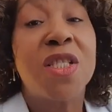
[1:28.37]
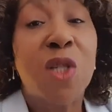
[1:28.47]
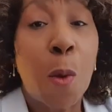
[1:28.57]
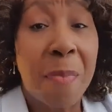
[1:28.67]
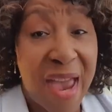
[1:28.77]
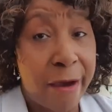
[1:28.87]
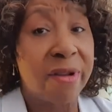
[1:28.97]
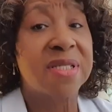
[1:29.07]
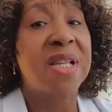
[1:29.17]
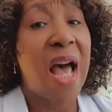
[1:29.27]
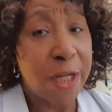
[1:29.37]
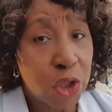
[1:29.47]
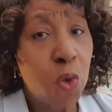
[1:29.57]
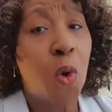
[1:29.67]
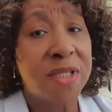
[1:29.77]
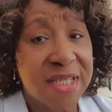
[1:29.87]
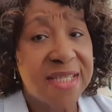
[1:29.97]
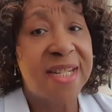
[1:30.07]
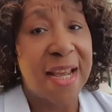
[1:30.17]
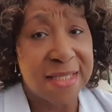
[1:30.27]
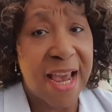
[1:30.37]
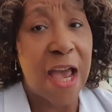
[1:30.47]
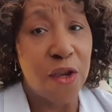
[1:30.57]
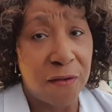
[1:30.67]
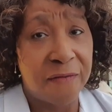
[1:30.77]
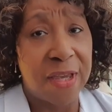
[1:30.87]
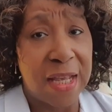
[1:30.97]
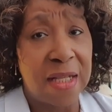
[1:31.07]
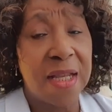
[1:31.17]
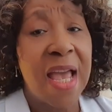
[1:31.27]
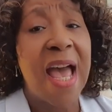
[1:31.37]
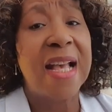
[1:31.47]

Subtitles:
So parents, I do understand how you feel,